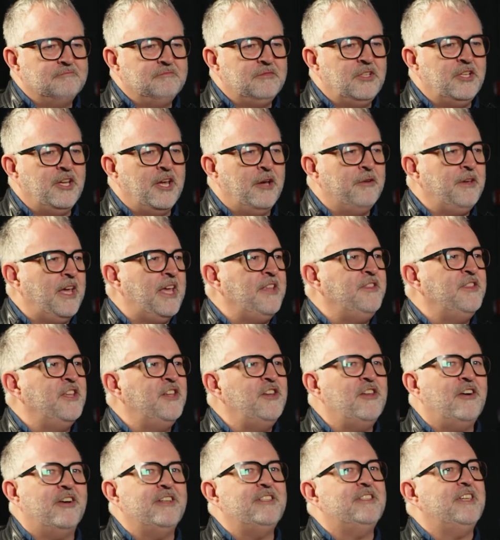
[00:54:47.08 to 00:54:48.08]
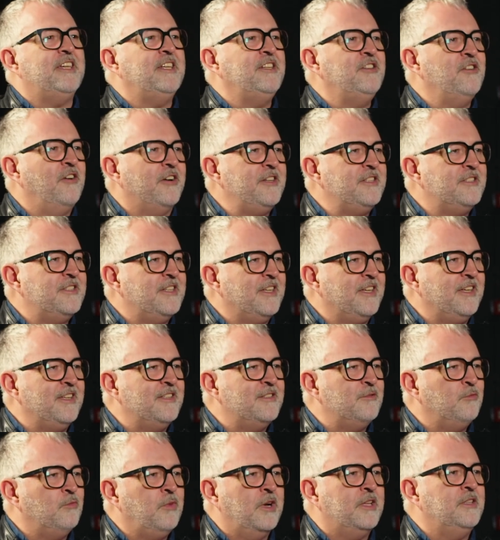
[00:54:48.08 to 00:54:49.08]
in the
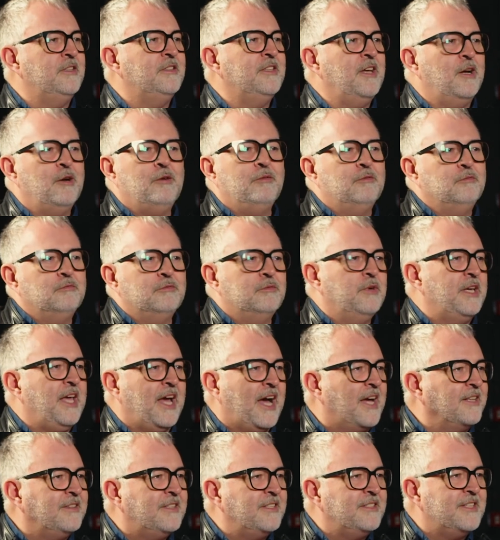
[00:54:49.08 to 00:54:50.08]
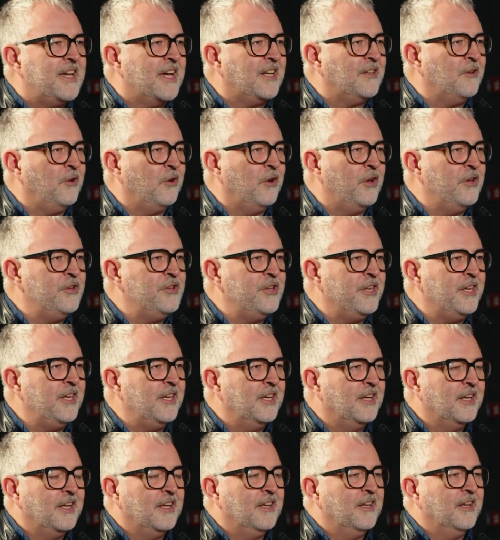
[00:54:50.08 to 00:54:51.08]
1990s, when we had the
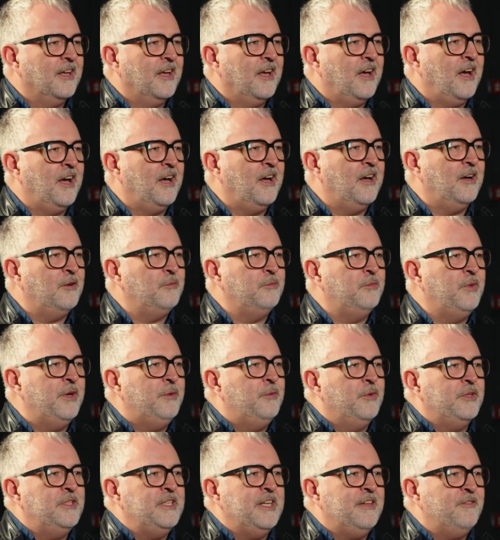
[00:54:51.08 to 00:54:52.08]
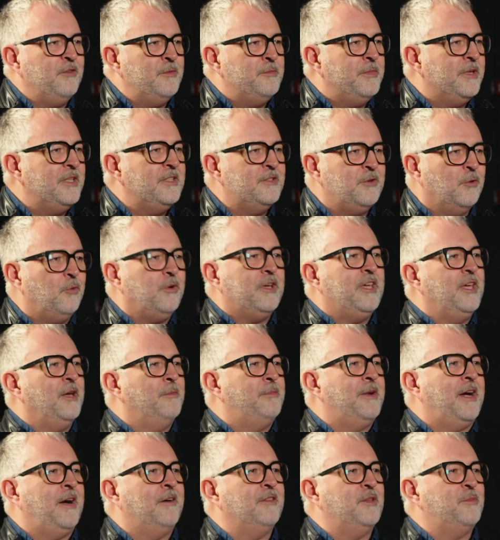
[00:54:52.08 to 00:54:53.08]
technology, we wouldn't even been talking
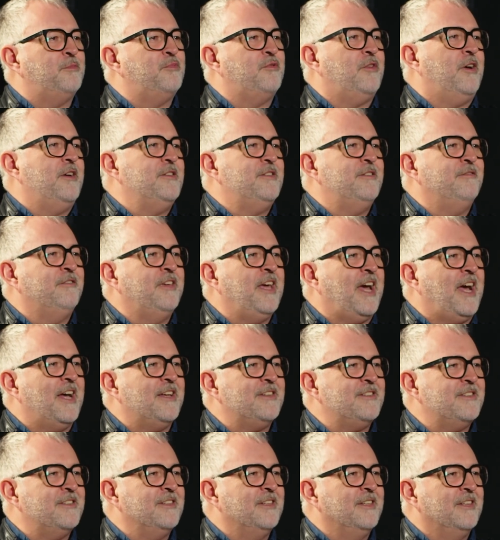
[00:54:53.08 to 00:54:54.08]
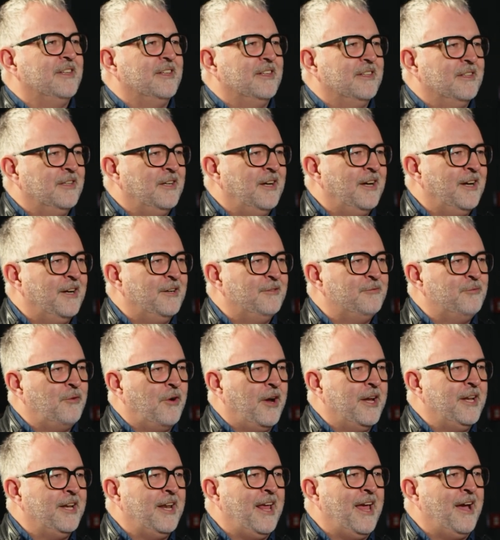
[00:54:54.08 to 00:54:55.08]
about the price of gas
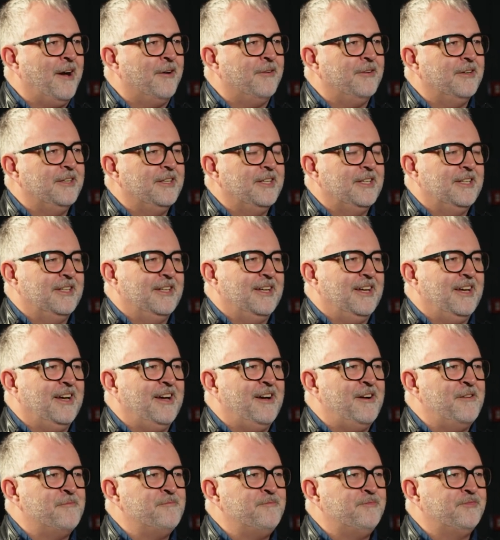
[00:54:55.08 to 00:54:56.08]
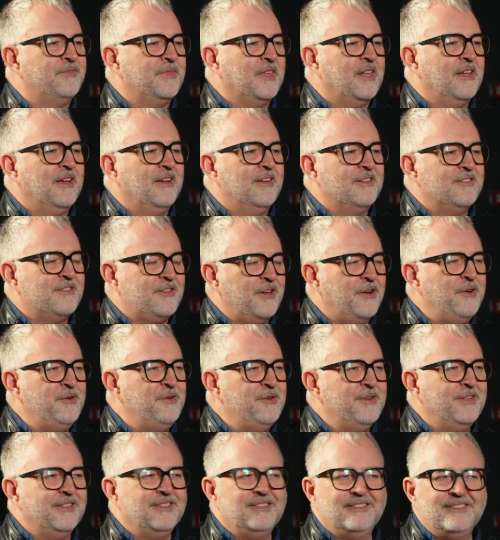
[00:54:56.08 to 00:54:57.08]
right now.
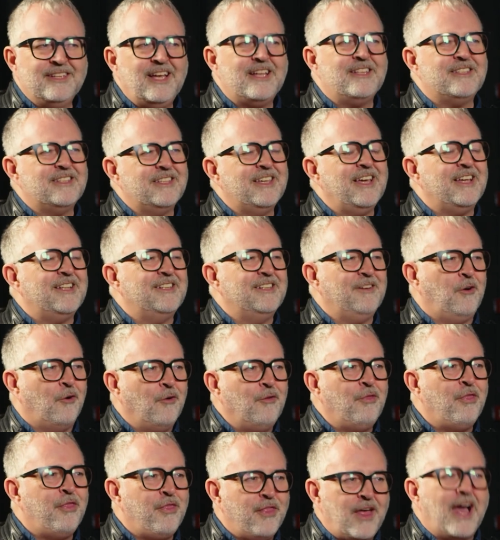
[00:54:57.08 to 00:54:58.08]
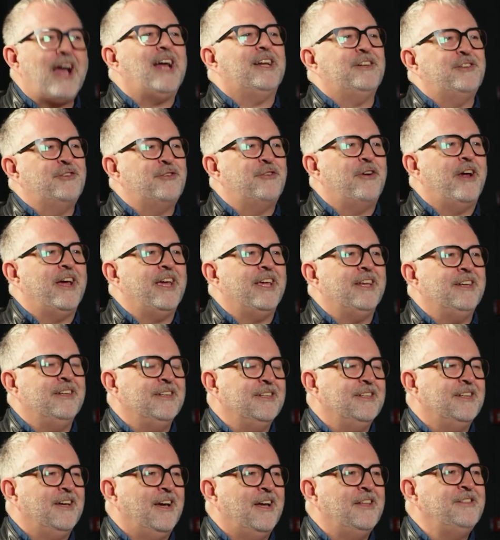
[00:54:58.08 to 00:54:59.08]
So let's get on that
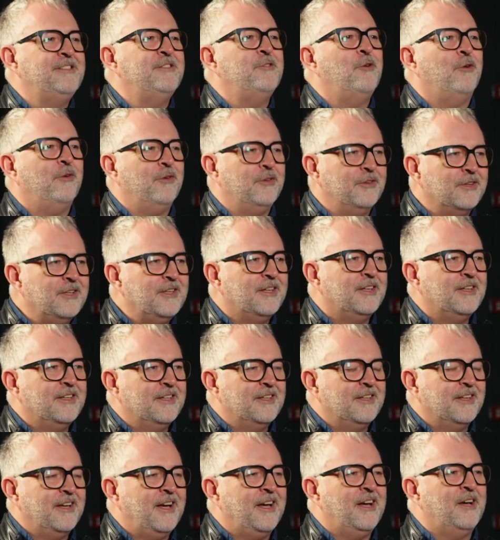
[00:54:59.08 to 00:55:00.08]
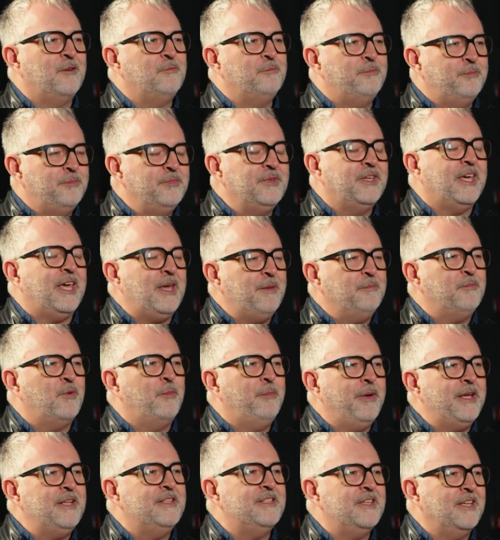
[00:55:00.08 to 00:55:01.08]
train and not keep
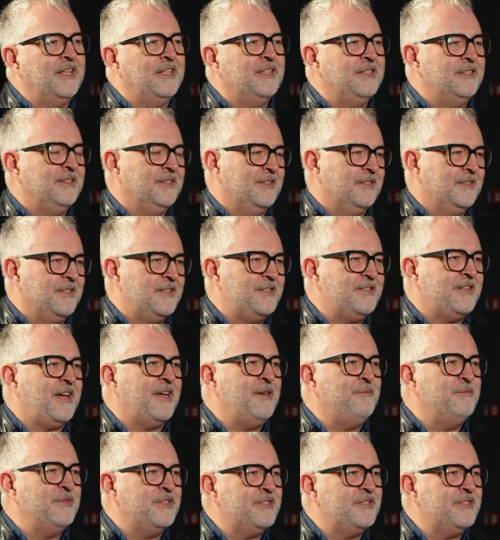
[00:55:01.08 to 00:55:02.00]
repeating the same